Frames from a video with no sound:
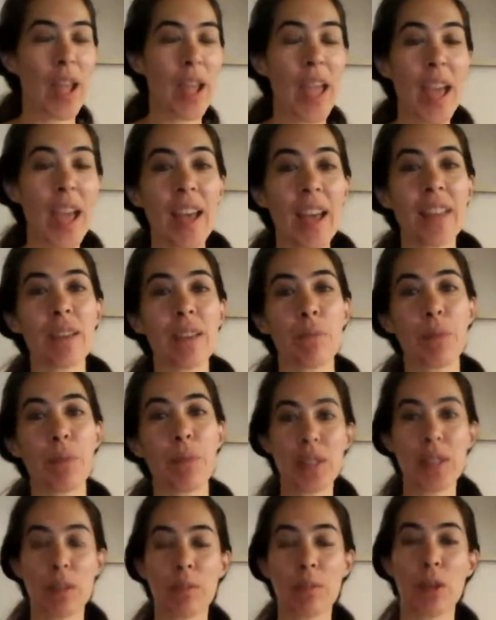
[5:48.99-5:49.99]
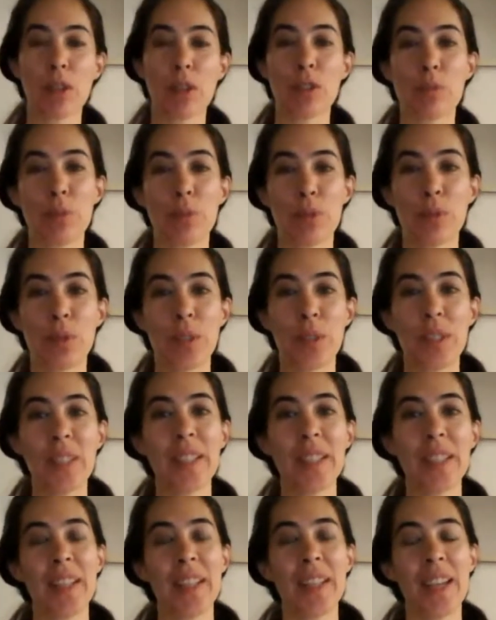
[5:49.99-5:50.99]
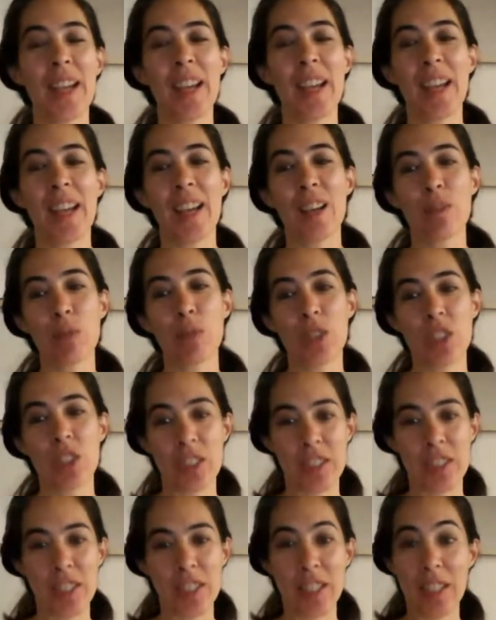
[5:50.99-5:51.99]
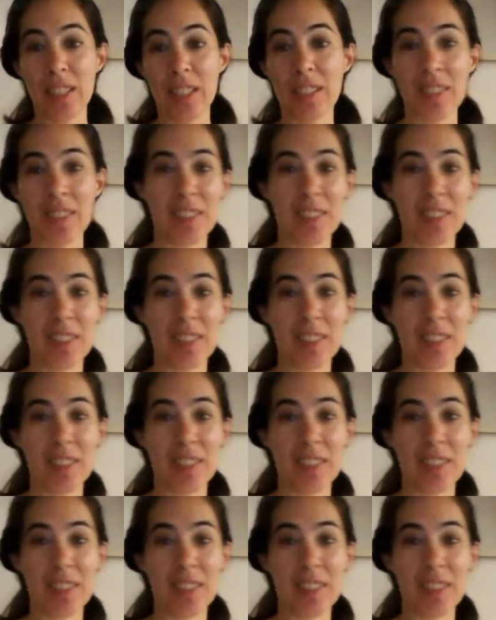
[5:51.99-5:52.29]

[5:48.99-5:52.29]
and a part-time entrepreneur, which is this.